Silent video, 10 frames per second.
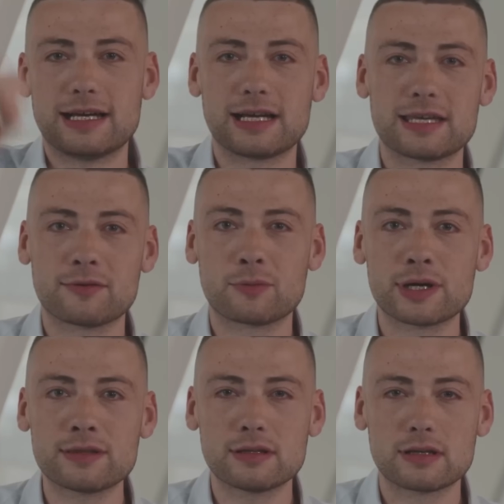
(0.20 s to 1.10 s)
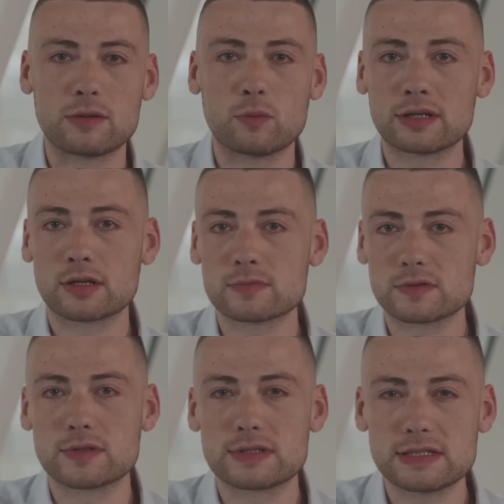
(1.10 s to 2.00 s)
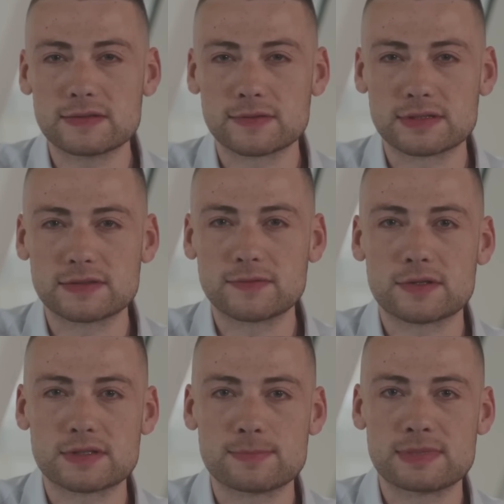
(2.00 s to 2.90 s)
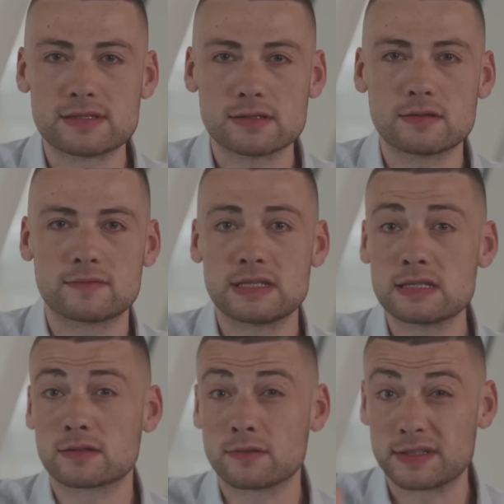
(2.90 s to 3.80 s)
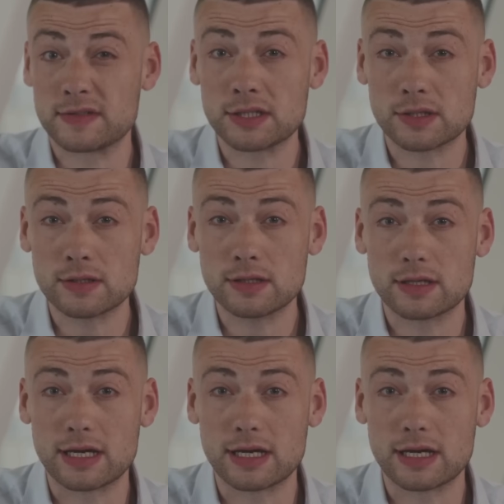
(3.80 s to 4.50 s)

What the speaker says: Hi everyone, and welcome to Thotis for this first episode of Dean's Conversation.